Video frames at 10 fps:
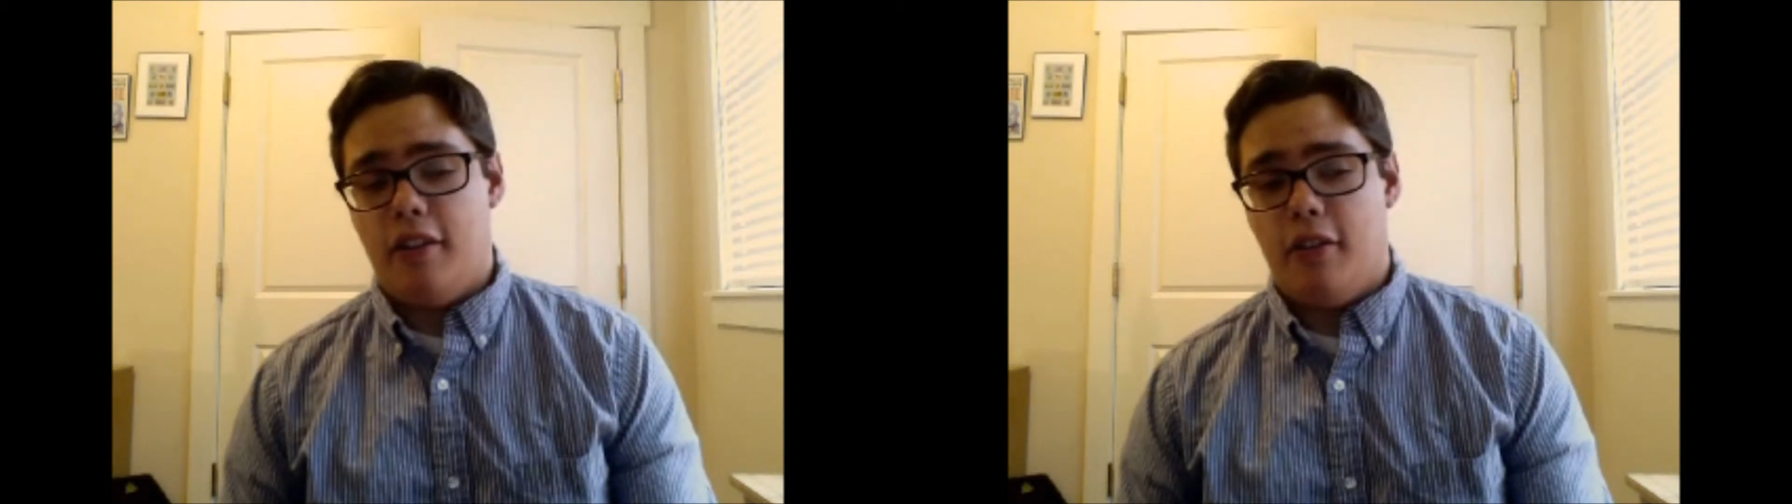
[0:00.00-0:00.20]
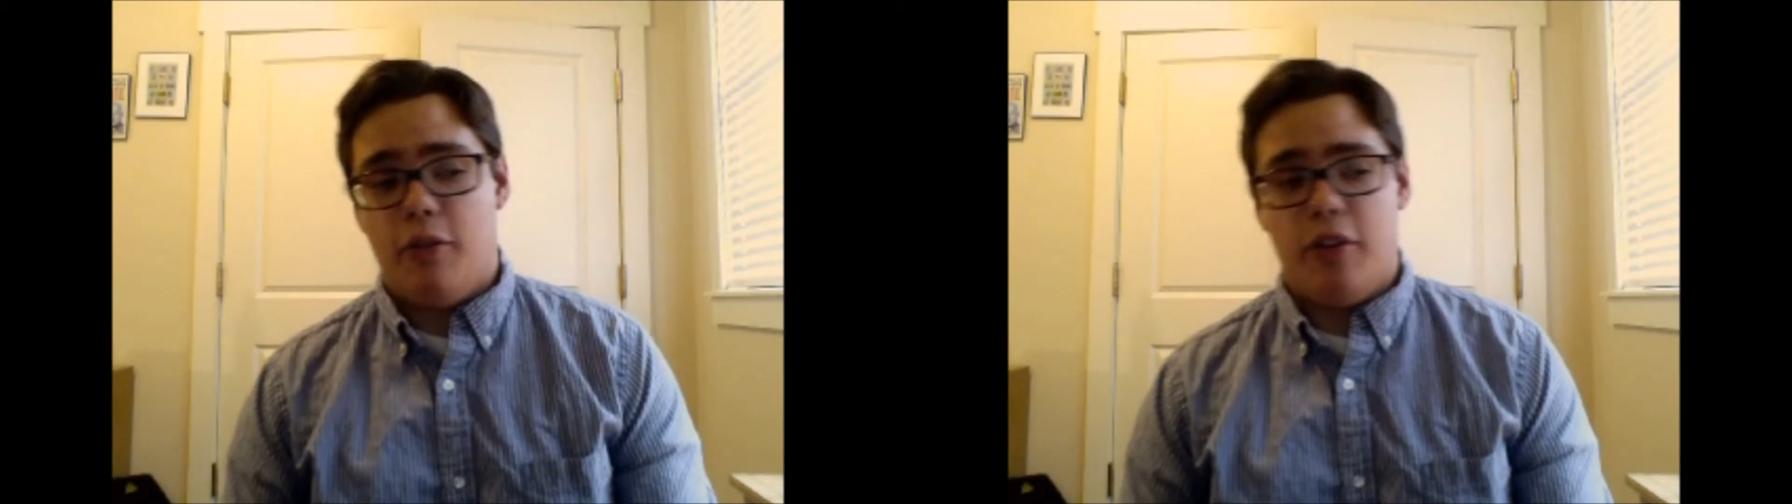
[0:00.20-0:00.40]
You
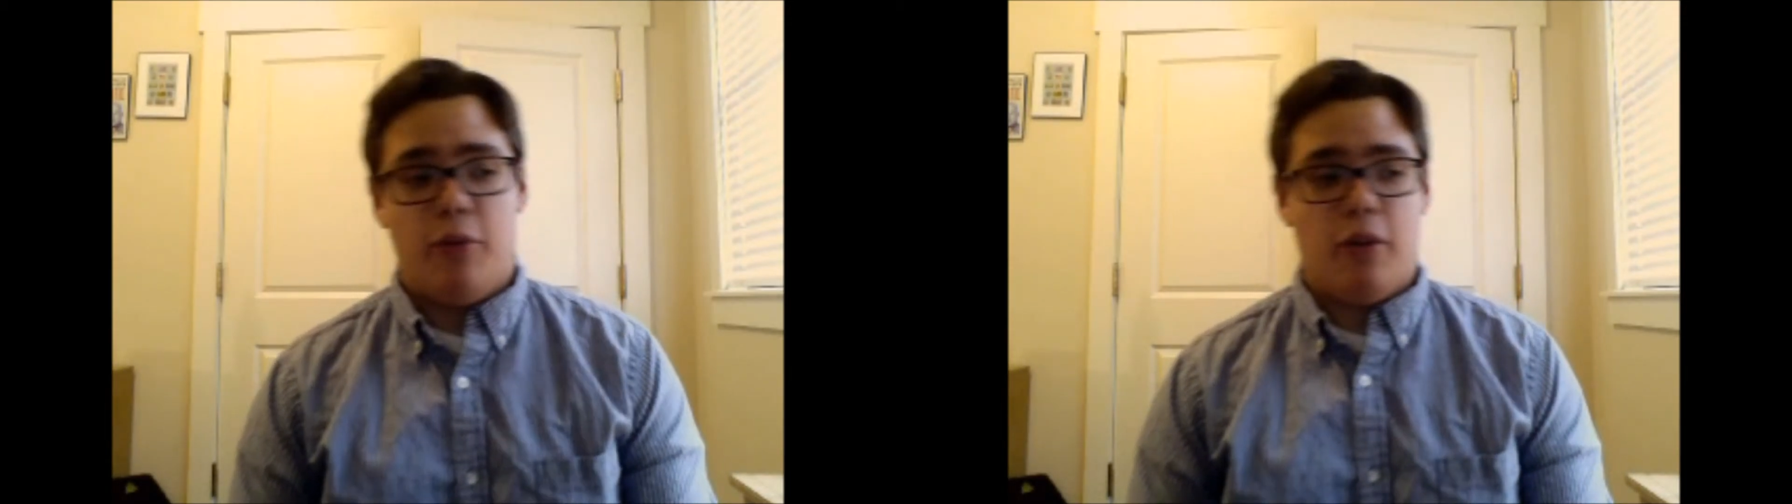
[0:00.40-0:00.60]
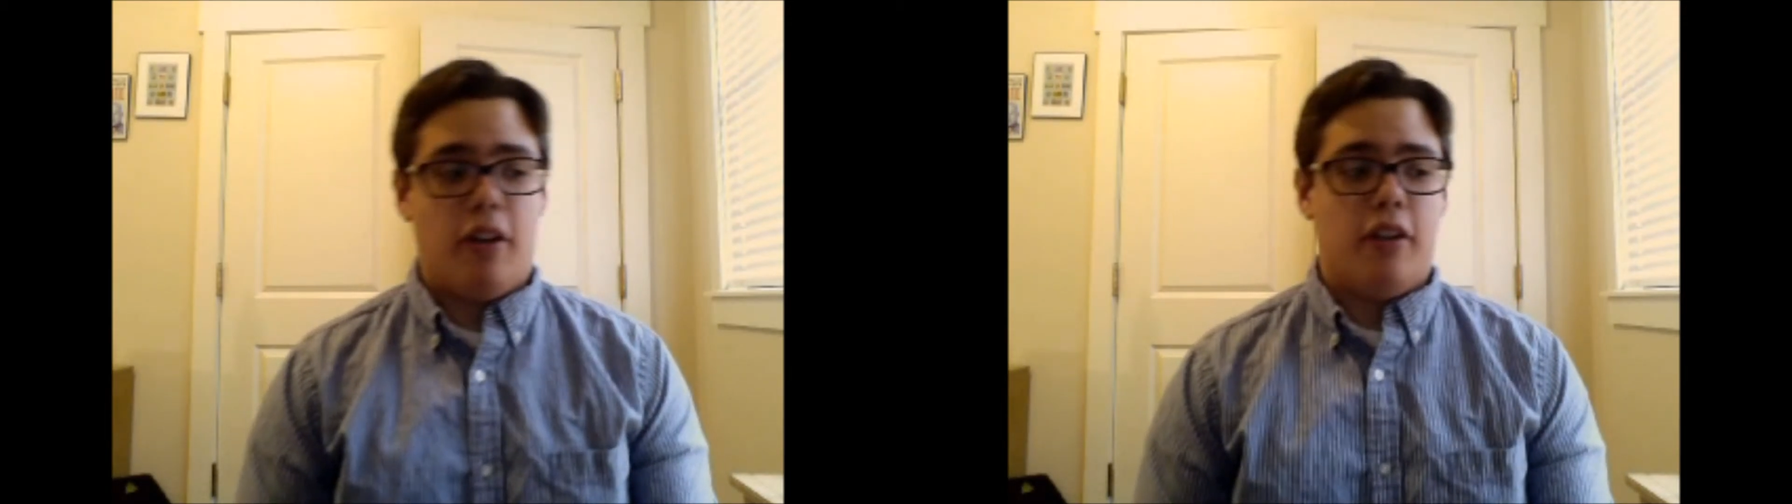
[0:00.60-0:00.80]
know, when you
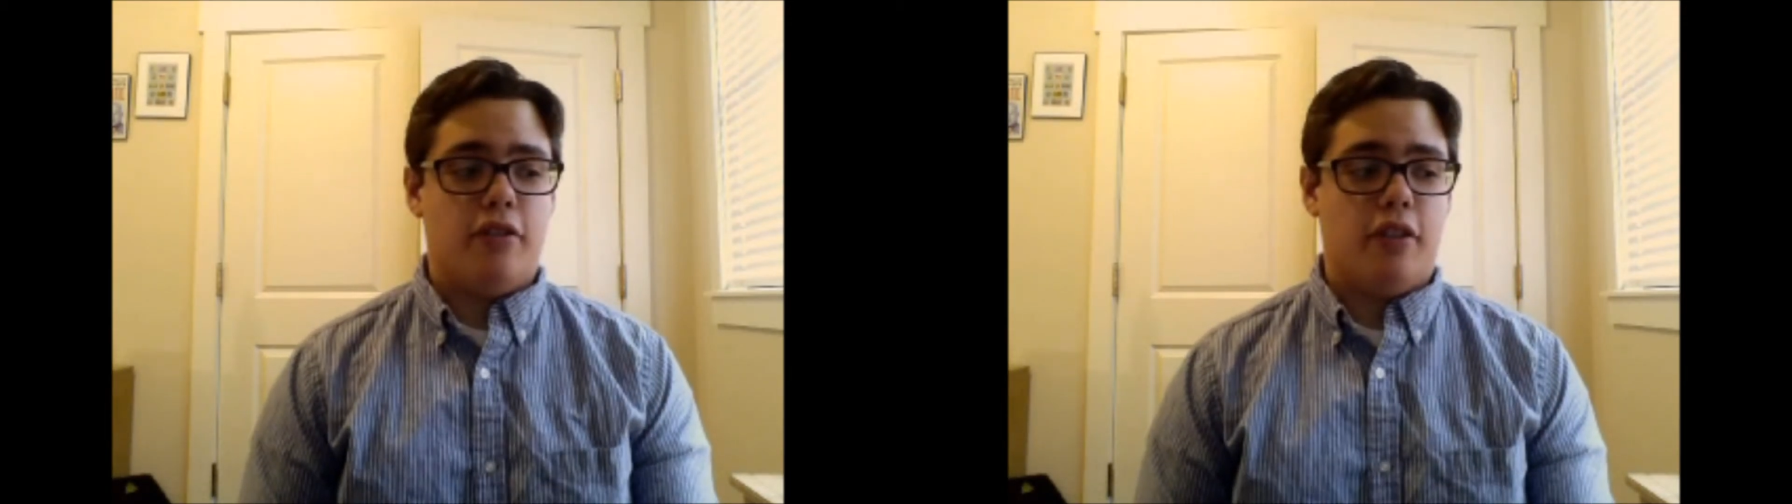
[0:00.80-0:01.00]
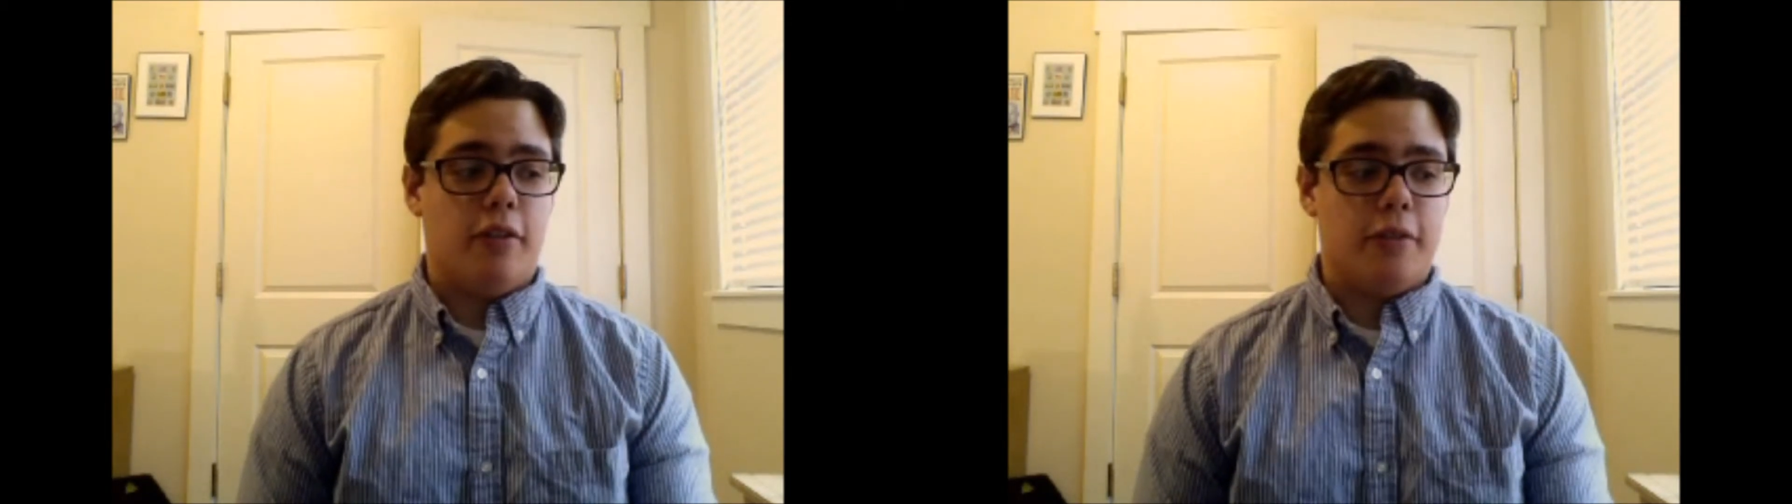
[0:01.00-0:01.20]
work in a
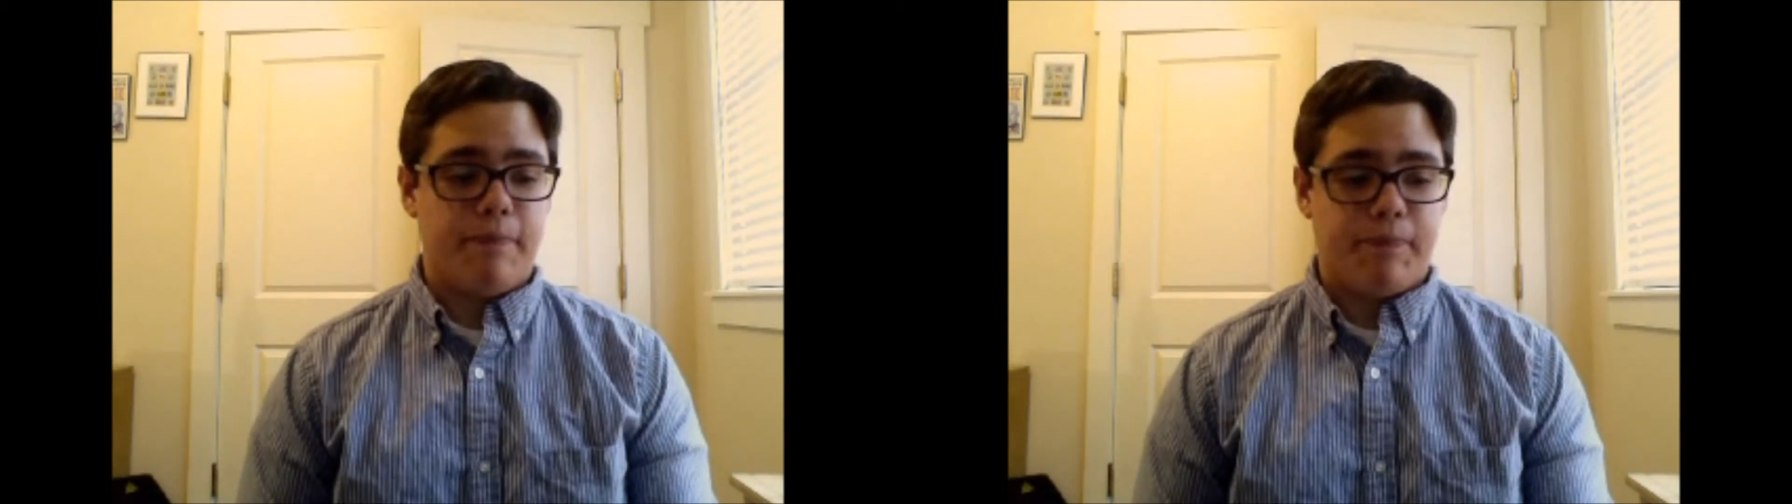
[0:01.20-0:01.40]
church,